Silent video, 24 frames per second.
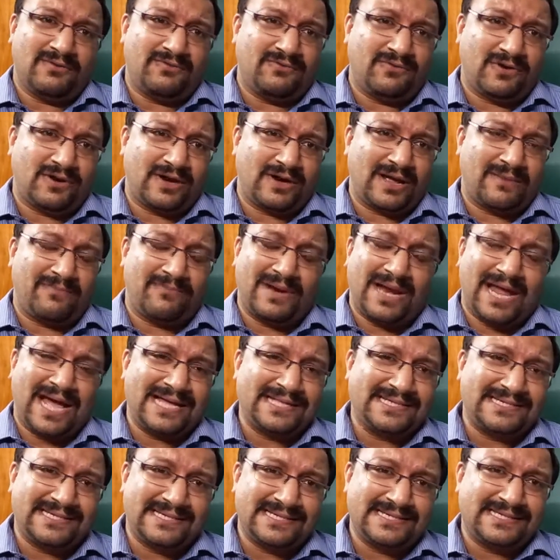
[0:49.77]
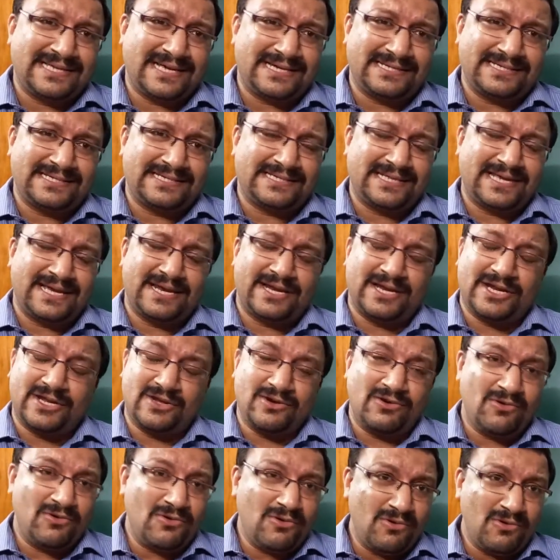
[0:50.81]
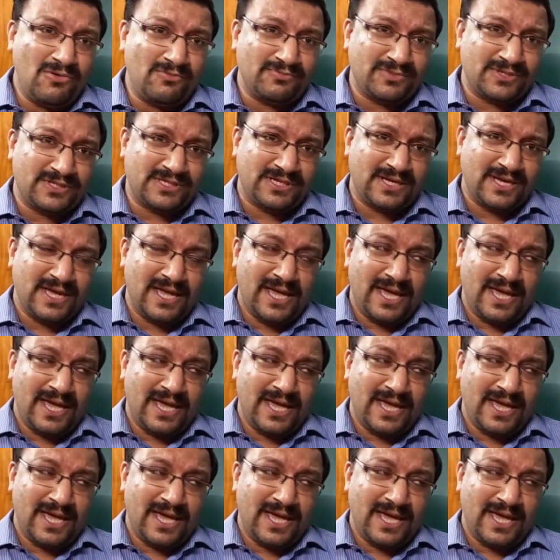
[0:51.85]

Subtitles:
for appliances that is there in your homes.